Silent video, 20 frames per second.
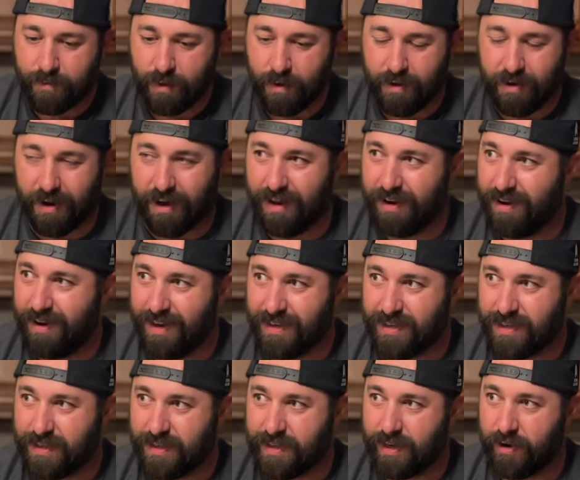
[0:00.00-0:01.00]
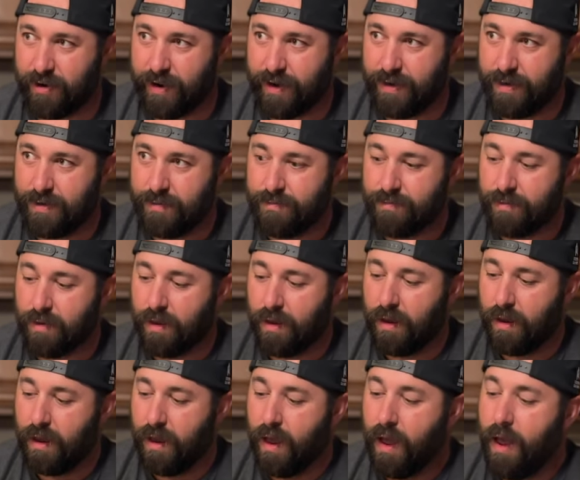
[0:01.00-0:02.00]
Not necessary. No.
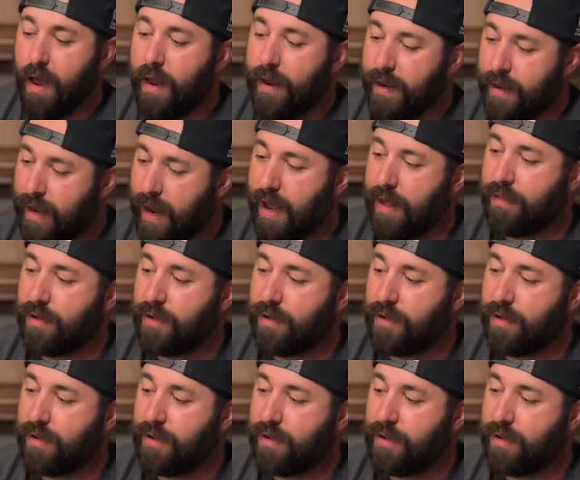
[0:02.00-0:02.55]
Yeah,